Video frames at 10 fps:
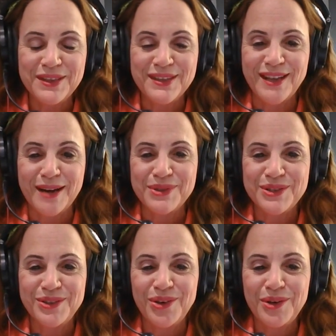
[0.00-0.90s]

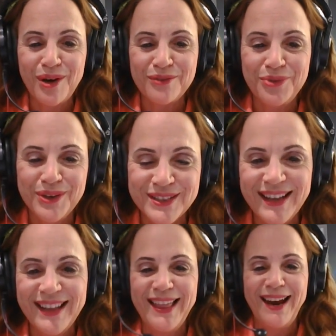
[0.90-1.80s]
cybersecurity workforce
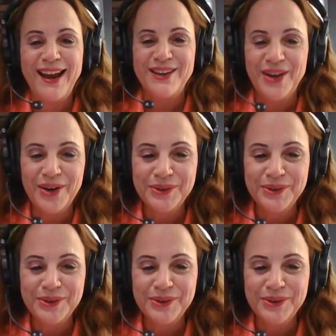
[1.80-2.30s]
that I know,